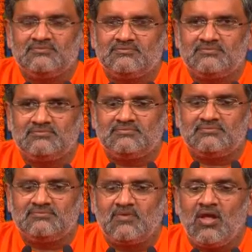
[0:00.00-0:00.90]

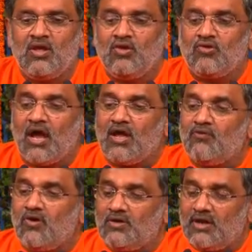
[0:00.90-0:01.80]

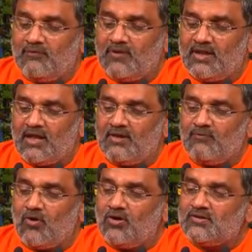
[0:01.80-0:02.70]
So when I
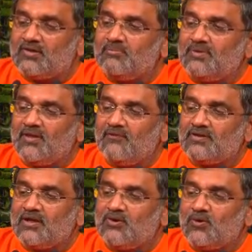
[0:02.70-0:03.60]
want something
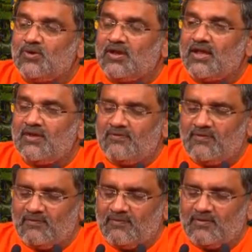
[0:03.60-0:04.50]
which I don't have,
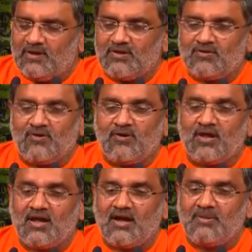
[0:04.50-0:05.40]
that is
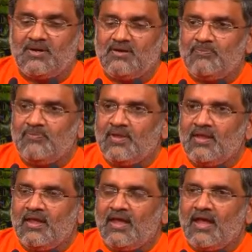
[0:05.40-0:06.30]
called kama.
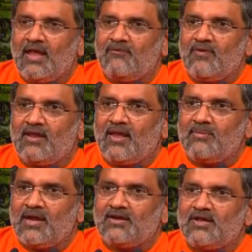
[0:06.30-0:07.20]
And when I
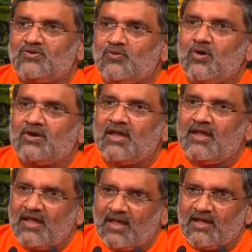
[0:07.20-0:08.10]
am attached to what I
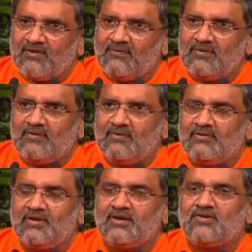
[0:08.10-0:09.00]
have,
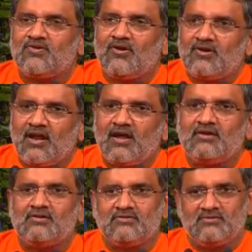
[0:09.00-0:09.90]
that is called raga.